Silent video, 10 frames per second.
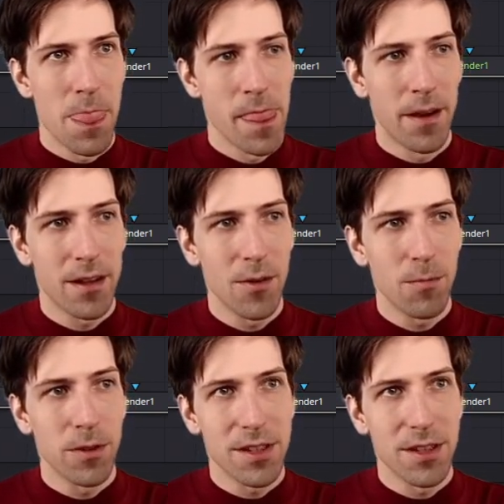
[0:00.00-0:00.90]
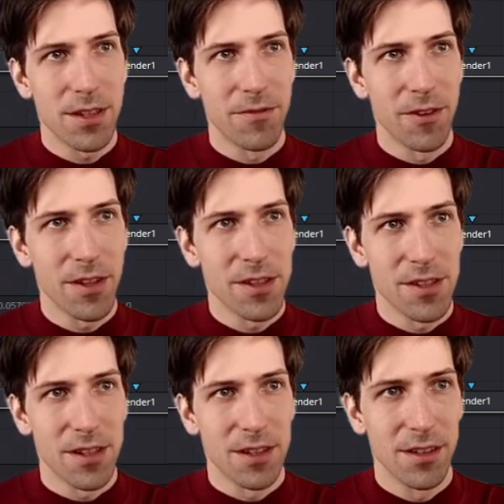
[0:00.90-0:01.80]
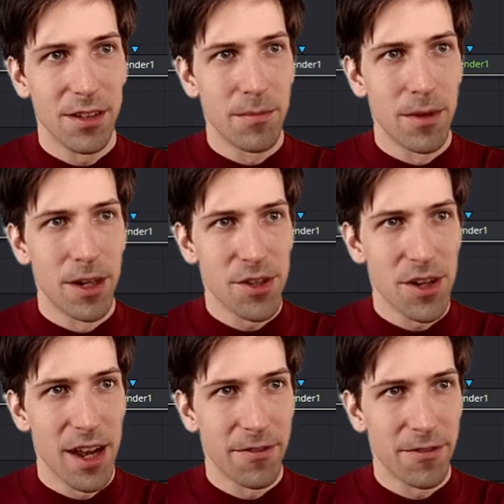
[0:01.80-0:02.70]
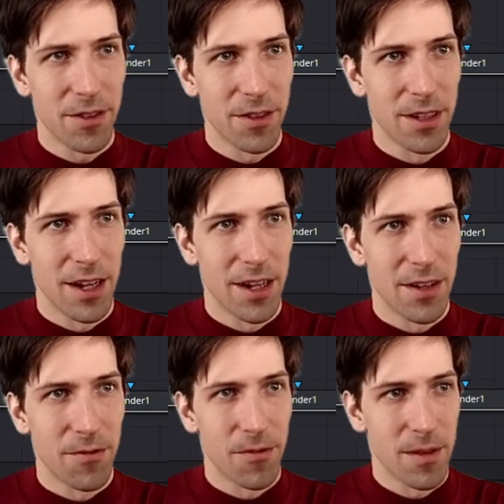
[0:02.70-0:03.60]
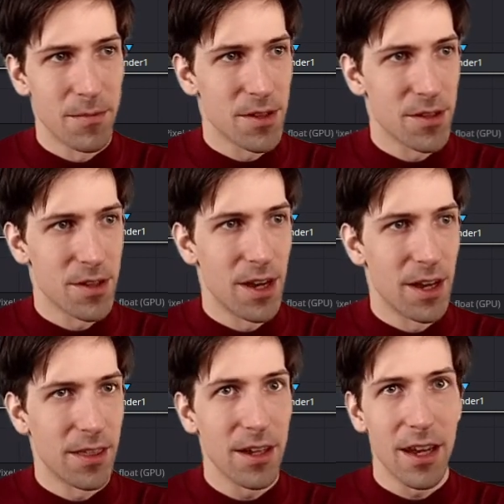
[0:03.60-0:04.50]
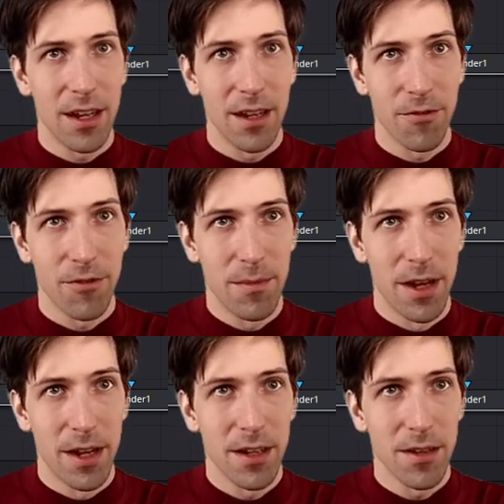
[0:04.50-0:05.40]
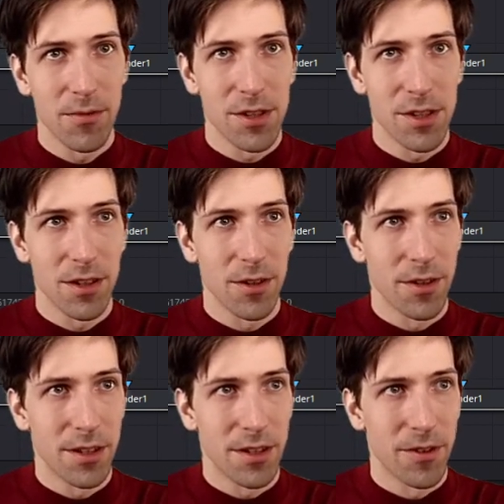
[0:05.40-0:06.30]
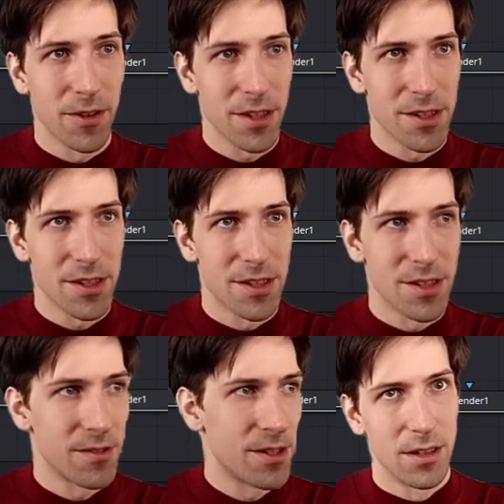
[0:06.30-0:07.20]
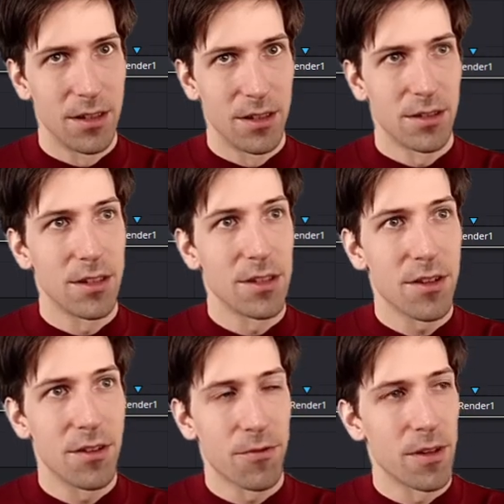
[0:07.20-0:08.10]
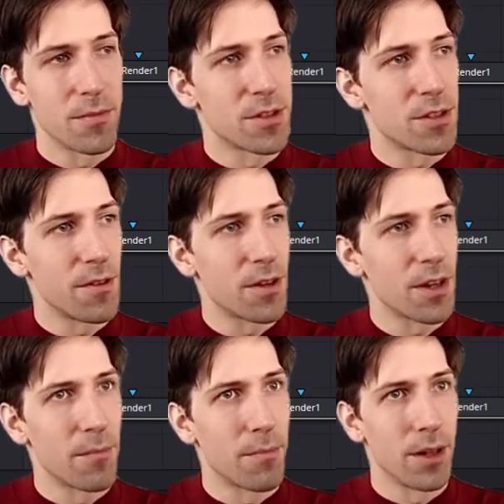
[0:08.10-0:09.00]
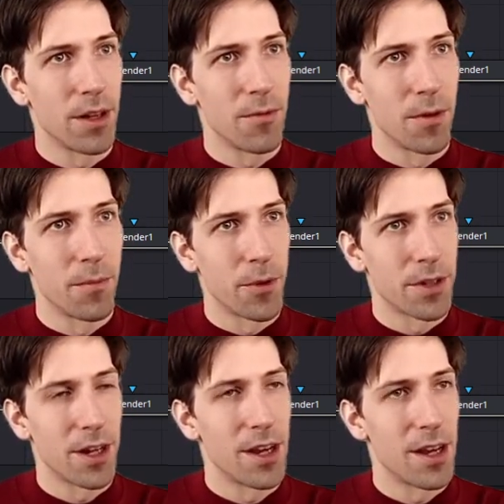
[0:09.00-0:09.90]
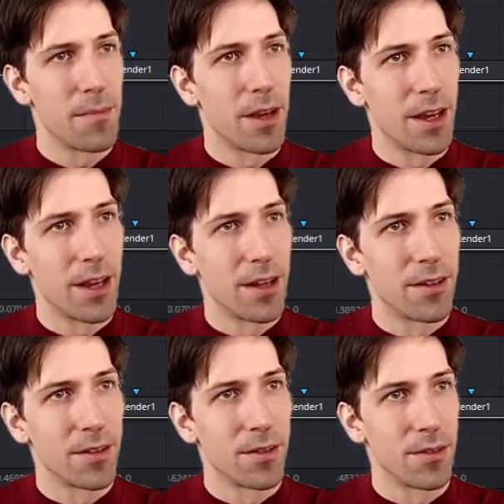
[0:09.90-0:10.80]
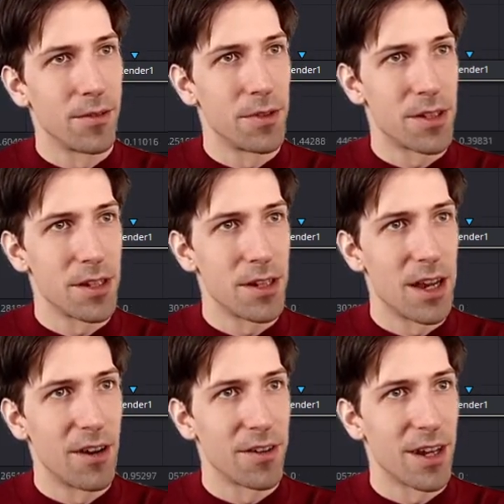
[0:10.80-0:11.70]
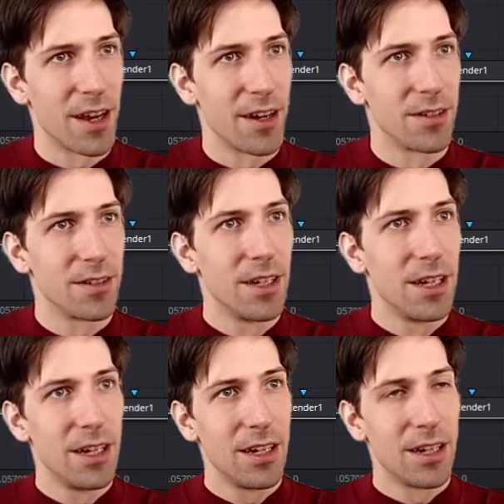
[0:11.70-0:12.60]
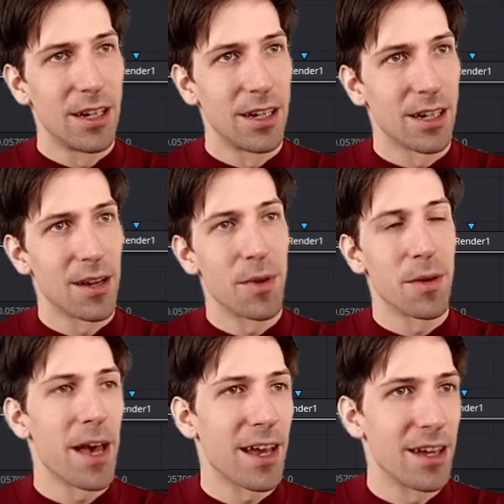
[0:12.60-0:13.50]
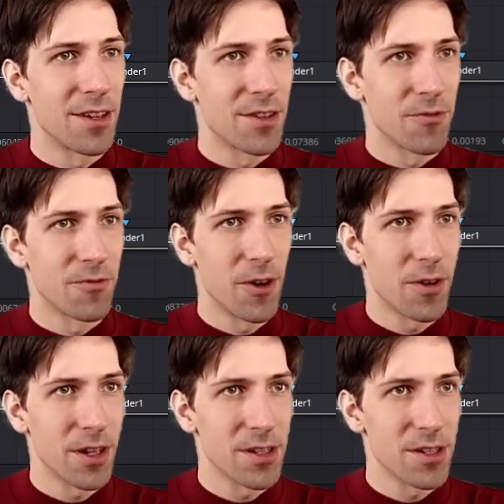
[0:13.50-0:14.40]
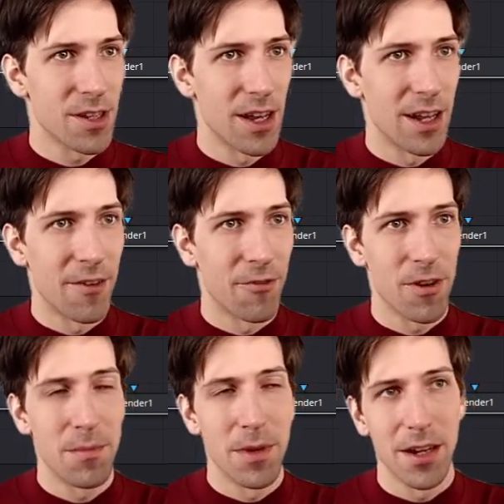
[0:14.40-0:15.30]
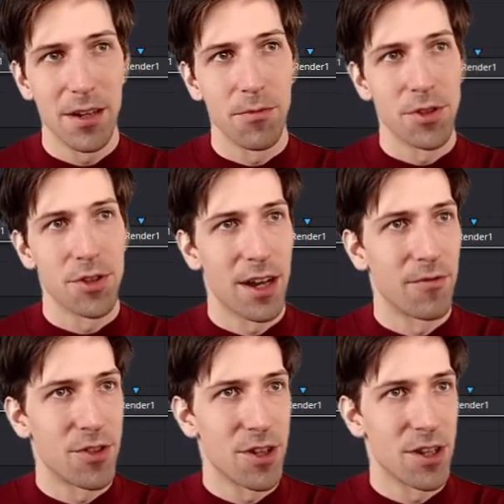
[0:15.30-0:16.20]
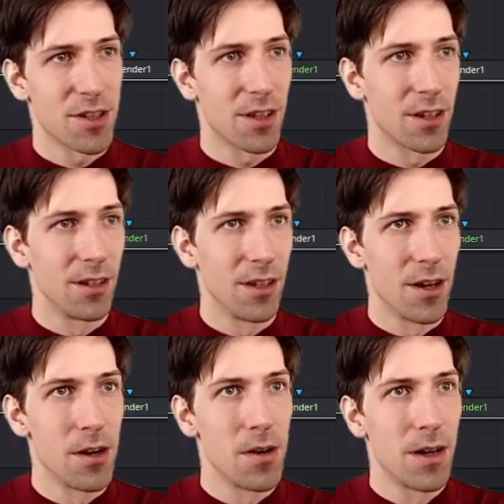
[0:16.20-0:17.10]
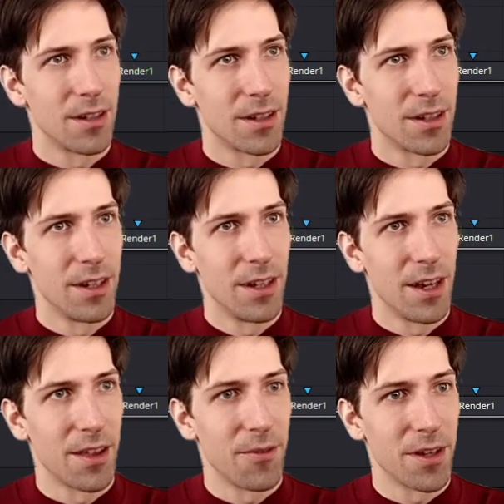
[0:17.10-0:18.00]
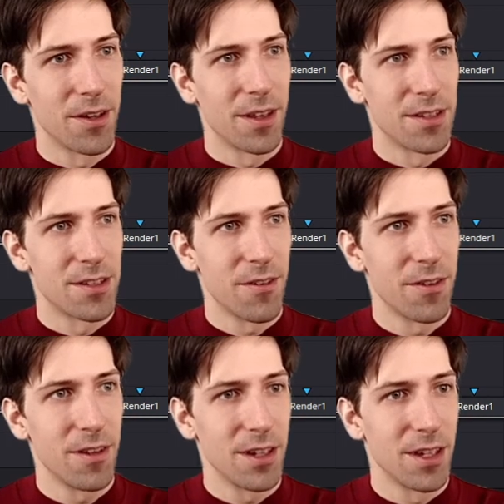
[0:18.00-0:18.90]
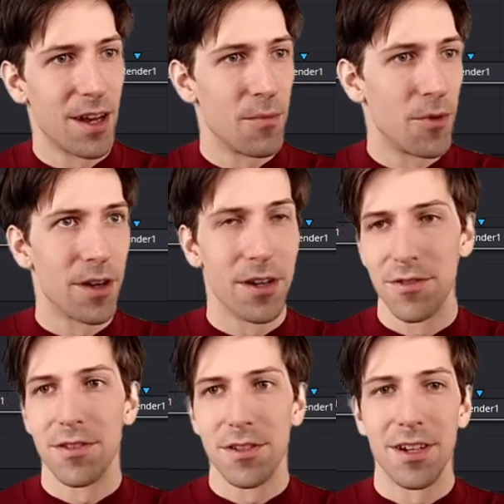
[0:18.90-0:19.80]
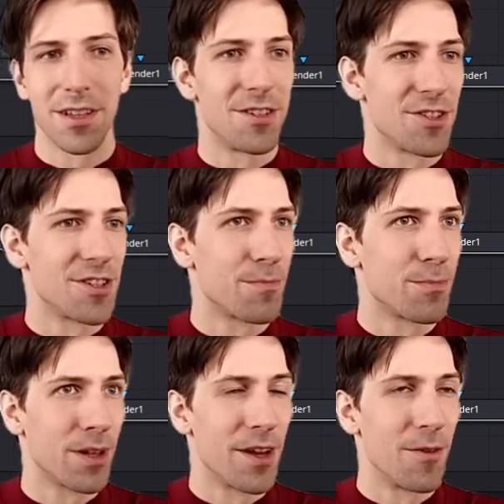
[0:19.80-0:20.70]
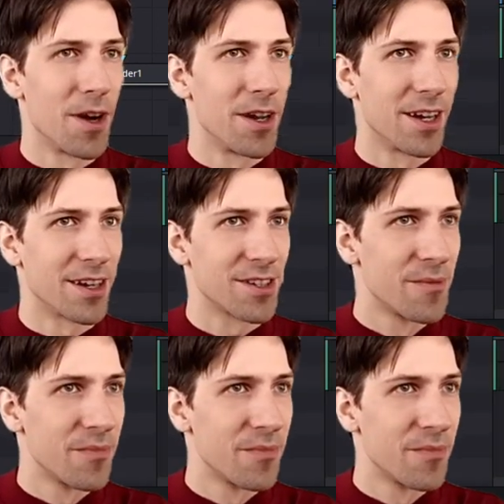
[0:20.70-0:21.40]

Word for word: The glow plus the defocus is a little much after the 90 frames. So I think at frame 90, we'll just lower the defocus to zero. So let's go to frame zero, hit play one more time, and we see our title uh, coming back into focus. And at frame 90, we should have just the glow. And yeah, there we go. That's definitely a lot more interesting than just plain white text.